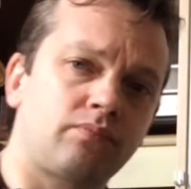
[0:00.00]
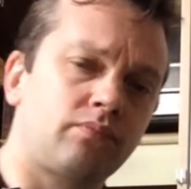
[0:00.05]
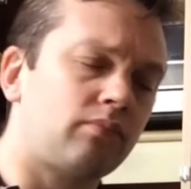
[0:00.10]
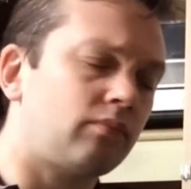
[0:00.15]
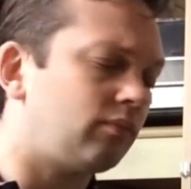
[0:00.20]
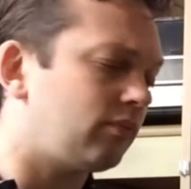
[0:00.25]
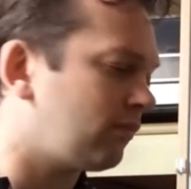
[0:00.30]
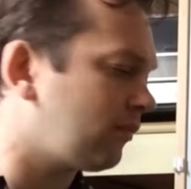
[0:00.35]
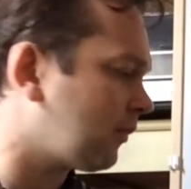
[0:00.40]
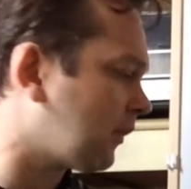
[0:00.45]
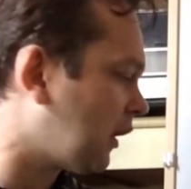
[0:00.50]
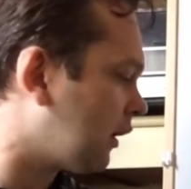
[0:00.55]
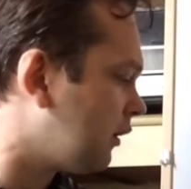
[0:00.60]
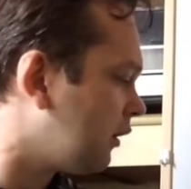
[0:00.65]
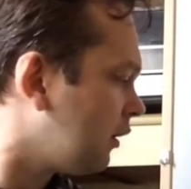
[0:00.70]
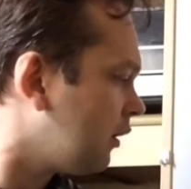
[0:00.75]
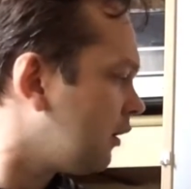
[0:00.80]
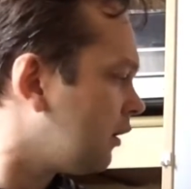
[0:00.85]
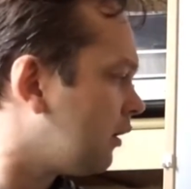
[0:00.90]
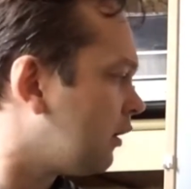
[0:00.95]

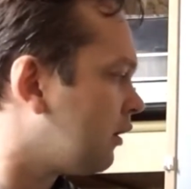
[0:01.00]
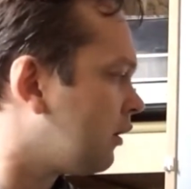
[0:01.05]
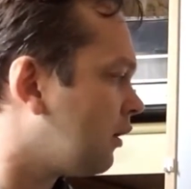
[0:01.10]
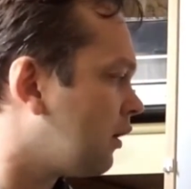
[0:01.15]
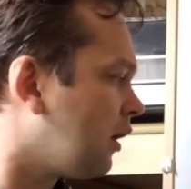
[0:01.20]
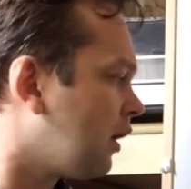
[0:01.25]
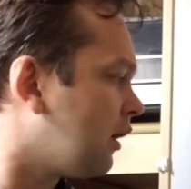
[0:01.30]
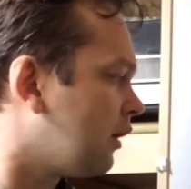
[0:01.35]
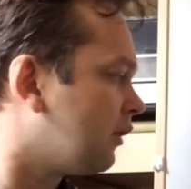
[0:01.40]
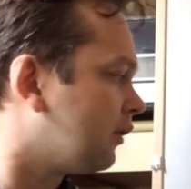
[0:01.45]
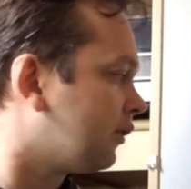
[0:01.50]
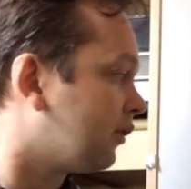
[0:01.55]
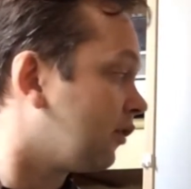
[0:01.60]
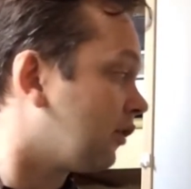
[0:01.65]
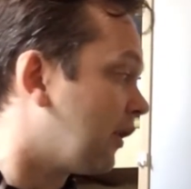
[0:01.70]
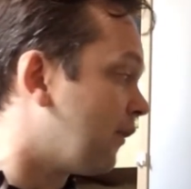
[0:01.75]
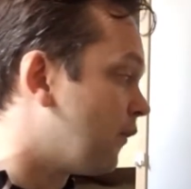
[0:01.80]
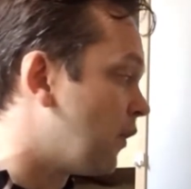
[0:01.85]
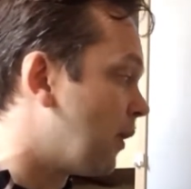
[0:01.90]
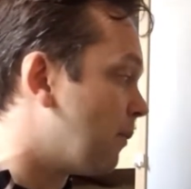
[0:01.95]
To
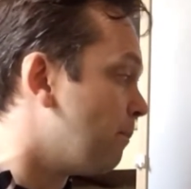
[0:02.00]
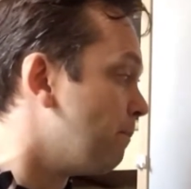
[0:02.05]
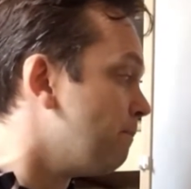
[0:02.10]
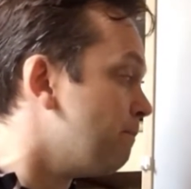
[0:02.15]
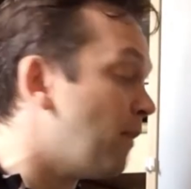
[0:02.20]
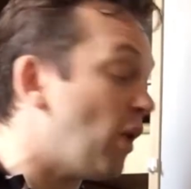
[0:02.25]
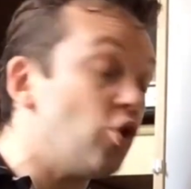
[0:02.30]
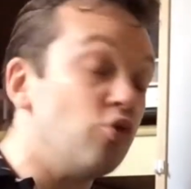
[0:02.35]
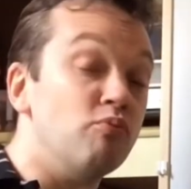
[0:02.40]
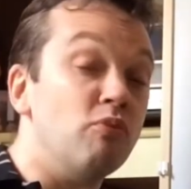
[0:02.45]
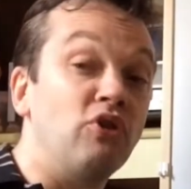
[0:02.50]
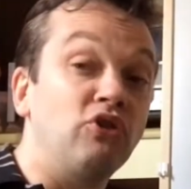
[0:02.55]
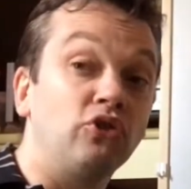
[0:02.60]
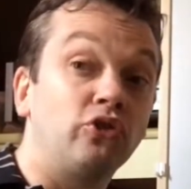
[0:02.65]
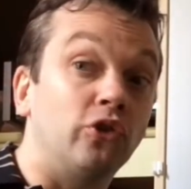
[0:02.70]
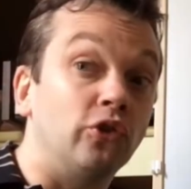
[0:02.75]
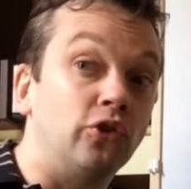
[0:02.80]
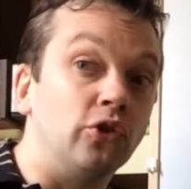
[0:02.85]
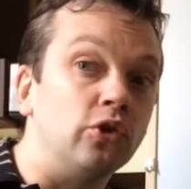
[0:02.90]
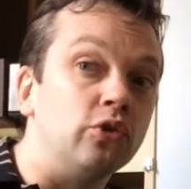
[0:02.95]
give you a moment
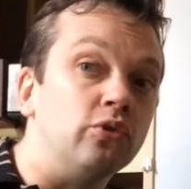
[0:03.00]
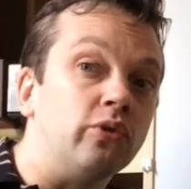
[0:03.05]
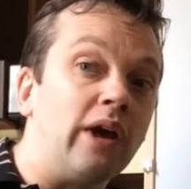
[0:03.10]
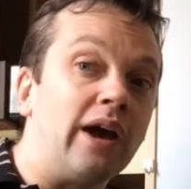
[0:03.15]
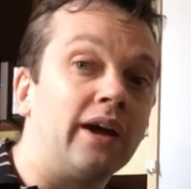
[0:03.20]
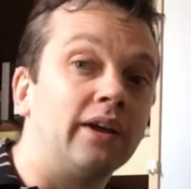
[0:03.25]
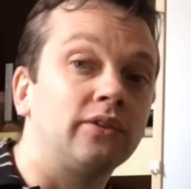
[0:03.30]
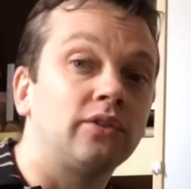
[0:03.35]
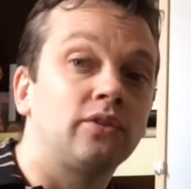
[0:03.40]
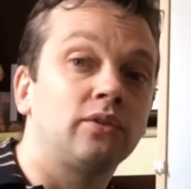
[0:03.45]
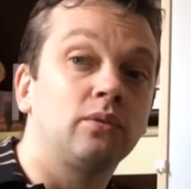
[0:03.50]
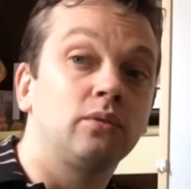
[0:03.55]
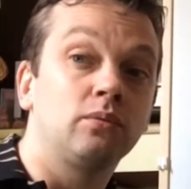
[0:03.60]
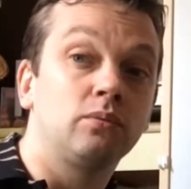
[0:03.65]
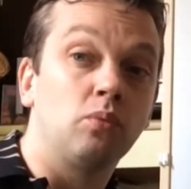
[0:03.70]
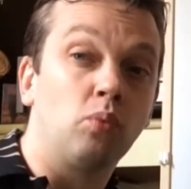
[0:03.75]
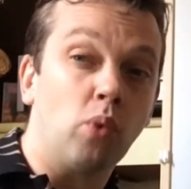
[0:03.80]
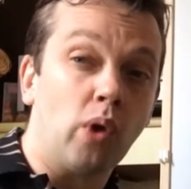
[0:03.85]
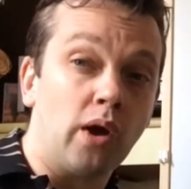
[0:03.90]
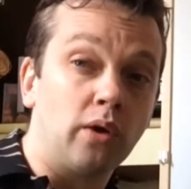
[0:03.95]
to do that.
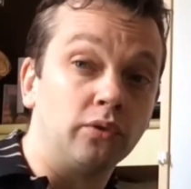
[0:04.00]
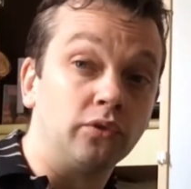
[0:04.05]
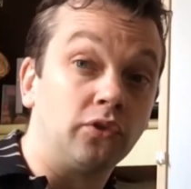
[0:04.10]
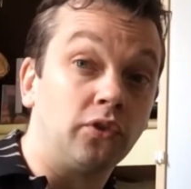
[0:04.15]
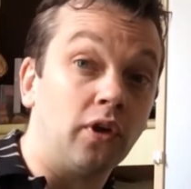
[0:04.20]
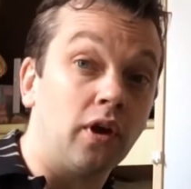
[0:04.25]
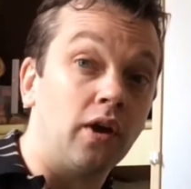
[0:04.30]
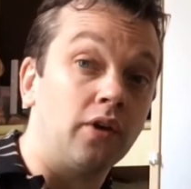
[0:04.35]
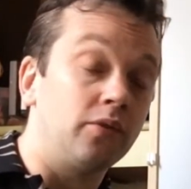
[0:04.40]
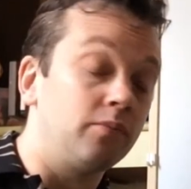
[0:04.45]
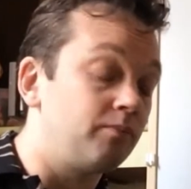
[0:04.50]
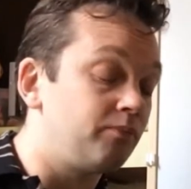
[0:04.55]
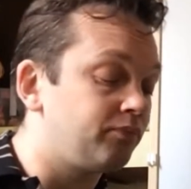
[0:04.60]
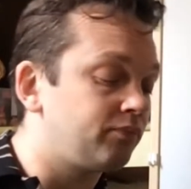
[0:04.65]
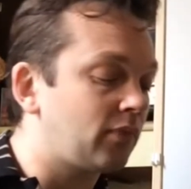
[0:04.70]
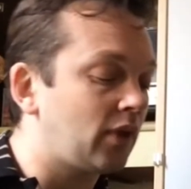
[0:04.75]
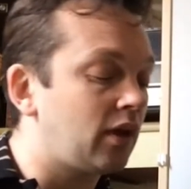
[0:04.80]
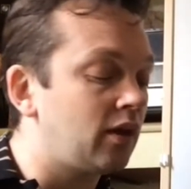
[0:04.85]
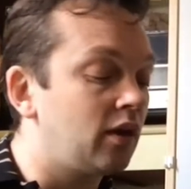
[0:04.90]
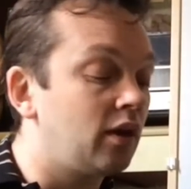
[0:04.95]
Well done.
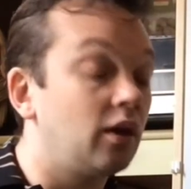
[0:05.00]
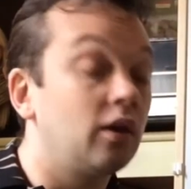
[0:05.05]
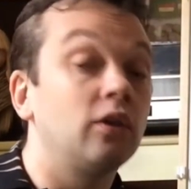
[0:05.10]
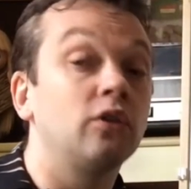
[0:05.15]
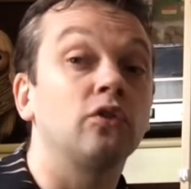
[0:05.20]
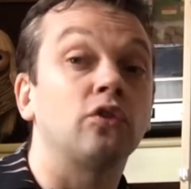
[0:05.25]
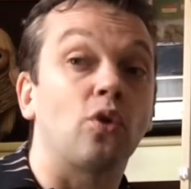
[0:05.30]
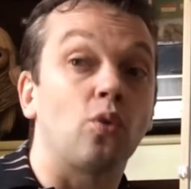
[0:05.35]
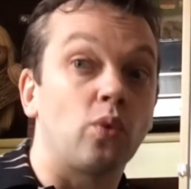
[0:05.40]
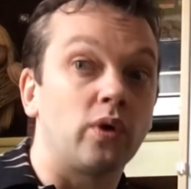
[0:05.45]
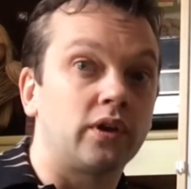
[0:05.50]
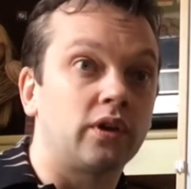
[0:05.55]
So we're